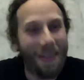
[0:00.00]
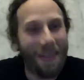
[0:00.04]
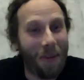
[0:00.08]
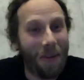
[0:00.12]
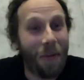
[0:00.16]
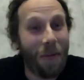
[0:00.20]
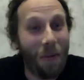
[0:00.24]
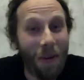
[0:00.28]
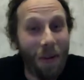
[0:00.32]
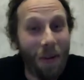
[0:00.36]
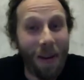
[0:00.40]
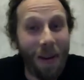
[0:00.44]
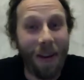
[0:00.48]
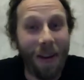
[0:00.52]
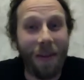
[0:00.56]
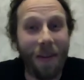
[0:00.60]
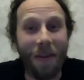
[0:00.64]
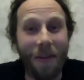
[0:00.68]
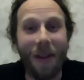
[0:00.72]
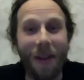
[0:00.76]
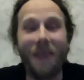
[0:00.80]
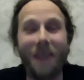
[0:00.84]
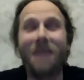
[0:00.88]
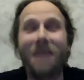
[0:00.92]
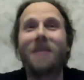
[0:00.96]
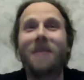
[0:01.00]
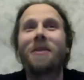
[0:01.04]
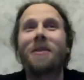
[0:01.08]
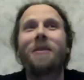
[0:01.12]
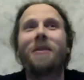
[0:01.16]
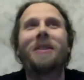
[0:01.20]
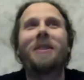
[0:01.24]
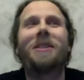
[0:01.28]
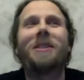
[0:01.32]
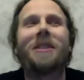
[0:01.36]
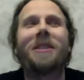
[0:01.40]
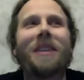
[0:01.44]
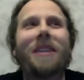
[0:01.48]
really, really good
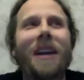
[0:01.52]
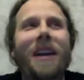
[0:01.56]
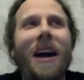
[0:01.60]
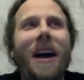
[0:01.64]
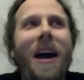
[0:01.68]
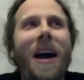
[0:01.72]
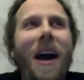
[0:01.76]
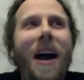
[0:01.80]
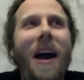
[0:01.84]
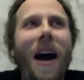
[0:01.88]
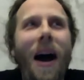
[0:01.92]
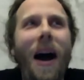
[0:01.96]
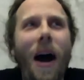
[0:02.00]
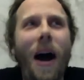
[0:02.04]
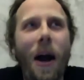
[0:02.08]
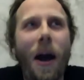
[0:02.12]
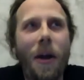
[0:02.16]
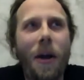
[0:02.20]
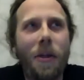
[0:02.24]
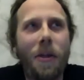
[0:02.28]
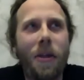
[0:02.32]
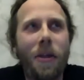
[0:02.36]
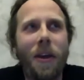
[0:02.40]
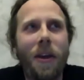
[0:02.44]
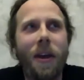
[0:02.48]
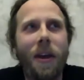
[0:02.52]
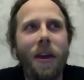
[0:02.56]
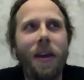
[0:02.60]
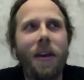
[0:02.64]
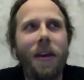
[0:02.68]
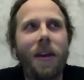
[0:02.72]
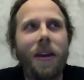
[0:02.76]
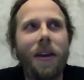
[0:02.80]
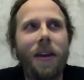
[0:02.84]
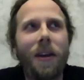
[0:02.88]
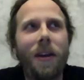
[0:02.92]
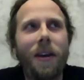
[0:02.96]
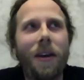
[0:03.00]
question. I think,
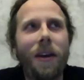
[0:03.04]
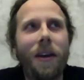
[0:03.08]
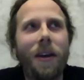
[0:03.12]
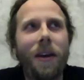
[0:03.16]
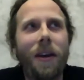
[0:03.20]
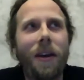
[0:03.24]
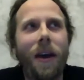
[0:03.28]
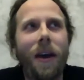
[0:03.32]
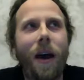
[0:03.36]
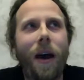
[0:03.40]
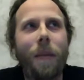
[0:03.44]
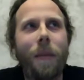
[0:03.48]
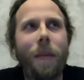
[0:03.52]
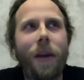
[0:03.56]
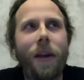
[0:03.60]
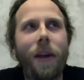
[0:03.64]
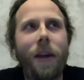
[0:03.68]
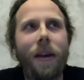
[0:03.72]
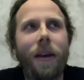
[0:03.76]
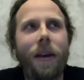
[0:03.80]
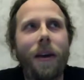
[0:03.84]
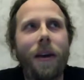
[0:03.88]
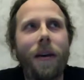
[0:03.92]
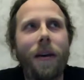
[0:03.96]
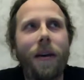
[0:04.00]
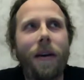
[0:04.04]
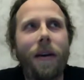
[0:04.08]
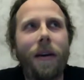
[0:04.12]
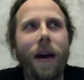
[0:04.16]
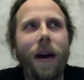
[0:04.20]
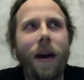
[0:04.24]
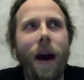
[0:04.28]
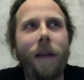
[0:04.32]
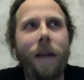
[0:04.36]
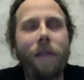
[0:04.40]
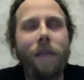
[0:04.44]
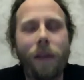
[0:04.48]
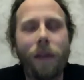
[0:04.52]
I mean,
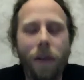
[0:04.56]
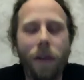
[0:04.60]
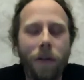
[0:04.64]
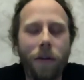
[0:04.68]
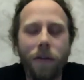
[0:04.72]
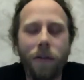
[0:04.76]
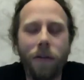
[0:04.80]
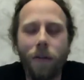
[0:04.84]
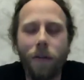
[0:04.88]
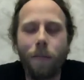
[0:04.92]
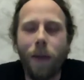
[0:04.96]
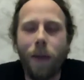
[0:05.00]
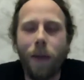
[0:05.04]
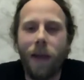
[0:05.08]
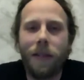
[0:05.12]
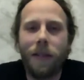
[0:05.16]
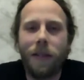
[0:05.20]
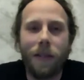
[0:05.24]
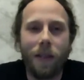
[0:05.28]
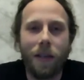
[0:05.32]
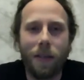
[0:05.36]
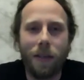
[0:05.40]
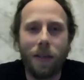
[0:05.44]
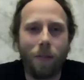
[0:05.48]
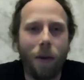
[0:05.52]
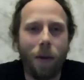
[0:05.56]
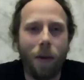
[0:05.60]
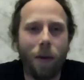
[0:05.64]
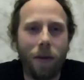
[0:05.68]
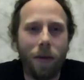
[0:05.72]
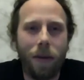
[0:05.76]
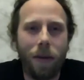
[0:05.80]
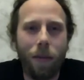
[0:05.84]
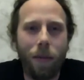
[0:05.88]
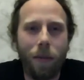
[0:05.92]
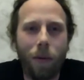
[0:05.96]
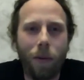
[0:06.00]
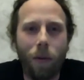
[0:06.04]
I've learned the basic because
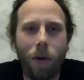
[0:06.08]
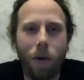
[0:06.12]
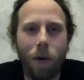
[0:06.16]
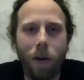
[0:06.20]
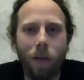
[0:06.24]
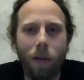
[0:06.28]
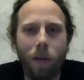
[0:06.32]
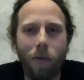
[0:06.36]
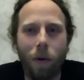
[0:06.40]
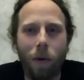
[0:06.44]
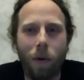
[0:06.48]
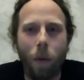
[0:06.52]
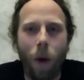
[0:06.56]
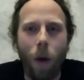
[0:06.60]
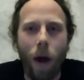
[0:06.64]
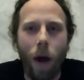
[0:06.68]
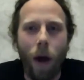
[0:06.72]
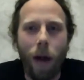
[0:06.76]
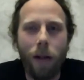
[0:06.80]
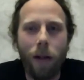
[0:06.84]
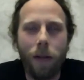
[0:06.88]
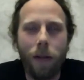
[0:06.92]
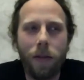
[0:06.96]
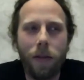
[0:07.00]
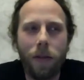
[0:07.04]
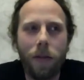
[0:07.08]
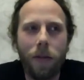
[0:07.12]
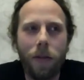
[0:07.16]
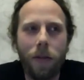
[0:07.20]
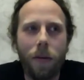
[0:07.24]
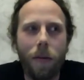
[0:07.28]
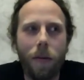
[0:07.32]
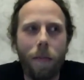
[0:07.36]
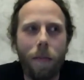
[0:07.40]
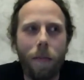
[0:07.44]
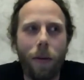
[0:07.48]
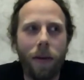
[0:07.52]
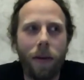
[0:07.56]
I've been working for a while,
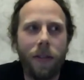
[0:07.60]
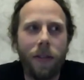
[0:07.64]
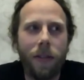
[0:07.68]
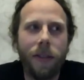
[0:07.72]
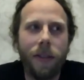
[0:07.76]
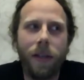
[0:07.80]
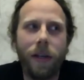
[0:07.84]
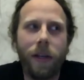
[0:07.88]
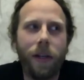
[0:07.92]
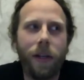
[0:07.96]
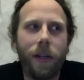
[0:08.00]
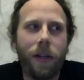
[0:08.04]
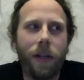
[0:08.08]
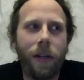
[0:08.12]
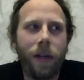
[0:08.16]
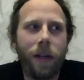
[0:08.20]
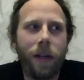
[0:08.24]
but still